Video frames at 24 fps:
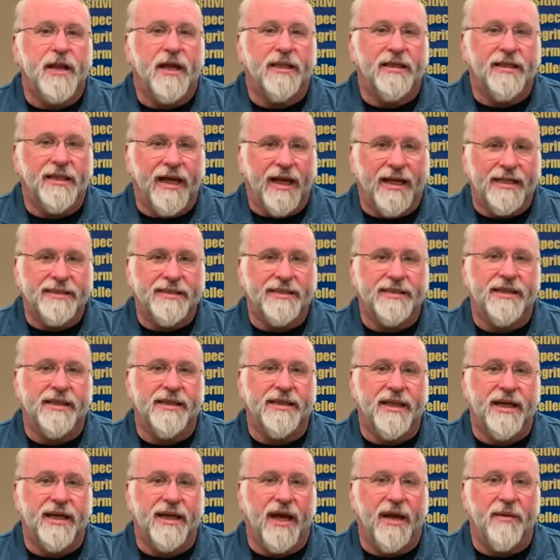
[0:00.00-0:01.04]
lesson
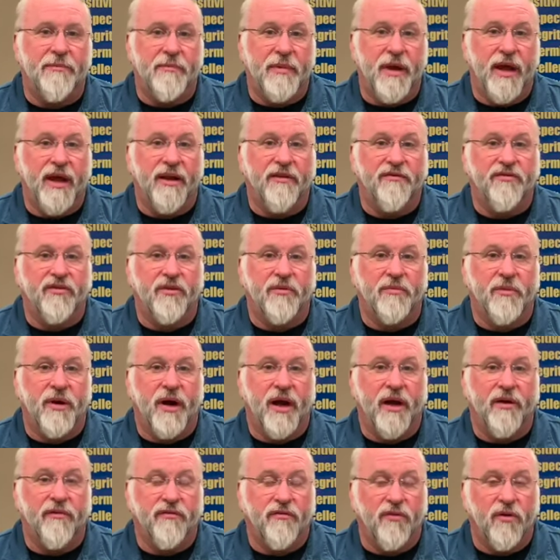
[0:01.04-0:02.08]
that I made for
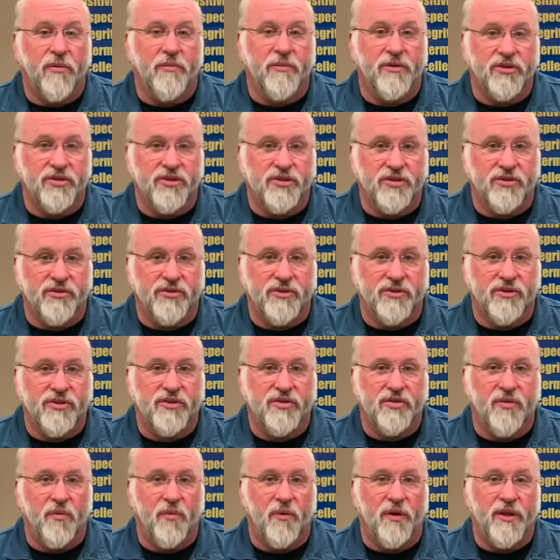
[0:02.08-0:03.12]
my former
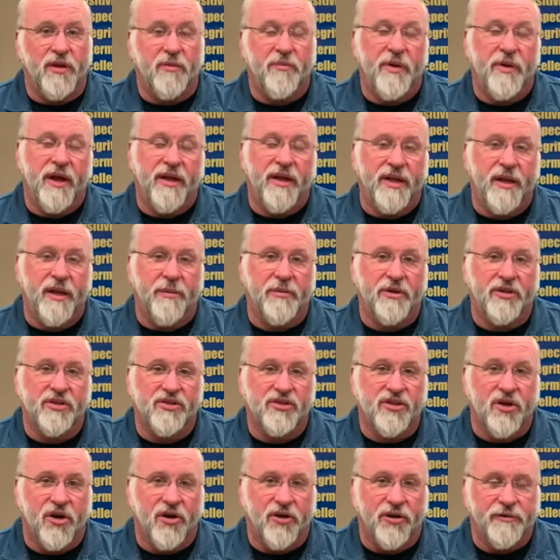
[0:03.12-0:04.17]
students when the pandemic
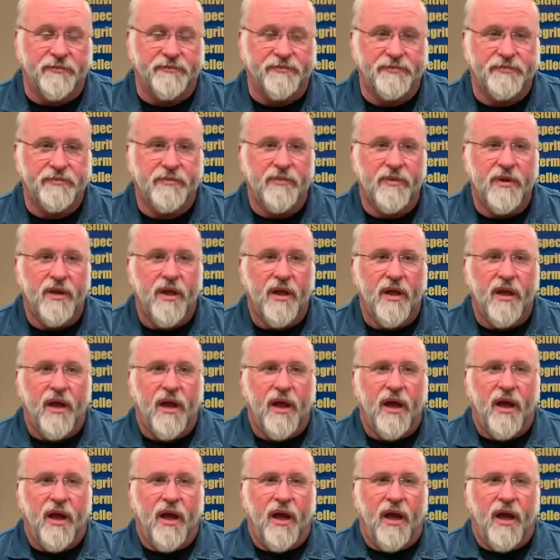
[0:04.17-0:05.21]
started.
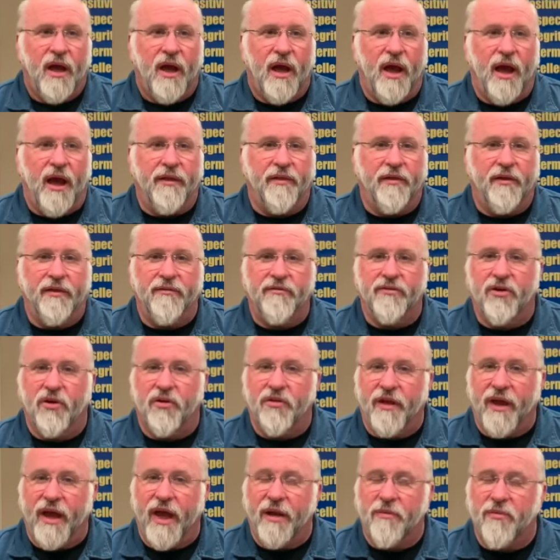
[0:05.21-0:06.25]
And even though
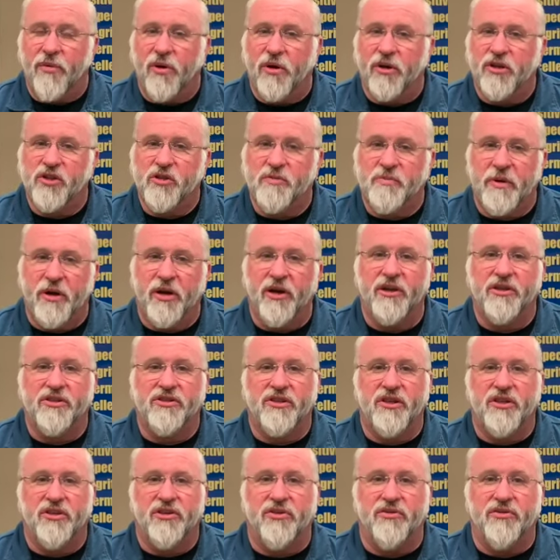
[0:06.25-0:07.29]
they had more experience
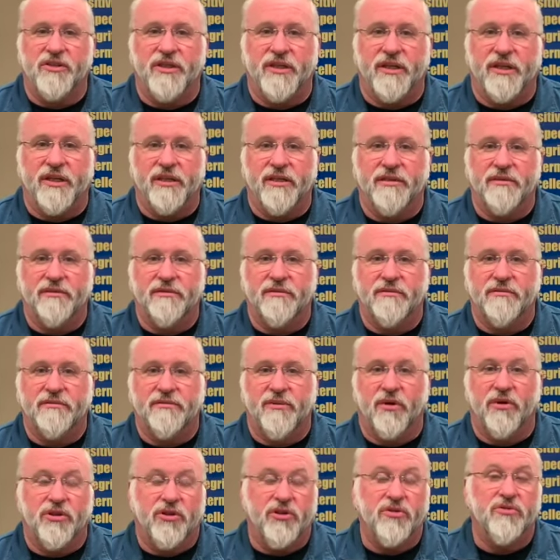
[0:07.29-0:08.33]
than you did,
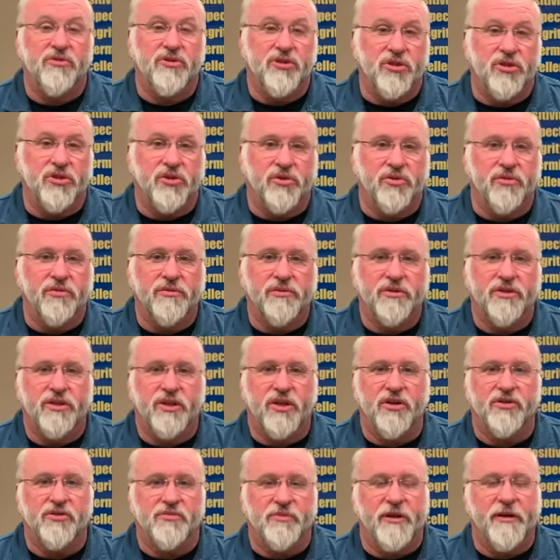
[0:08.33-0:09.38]
or you do,
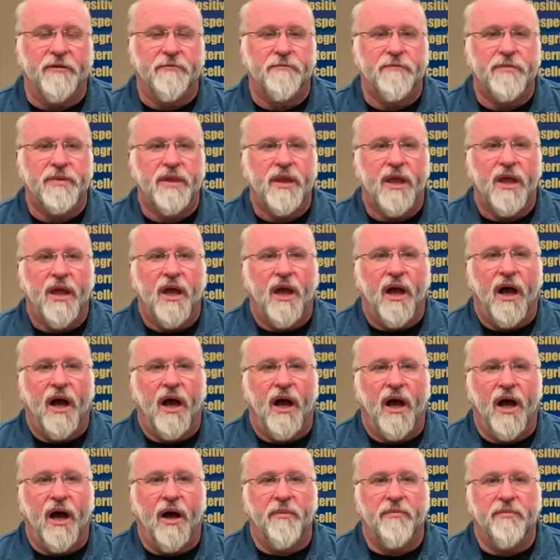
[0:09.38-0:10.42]
excuse me,
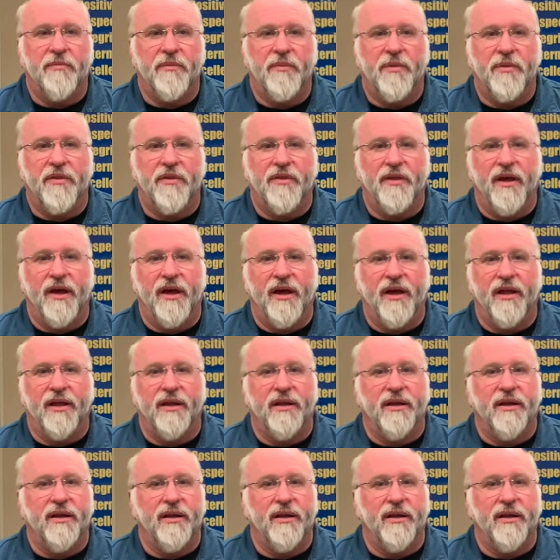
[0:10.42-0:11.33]
that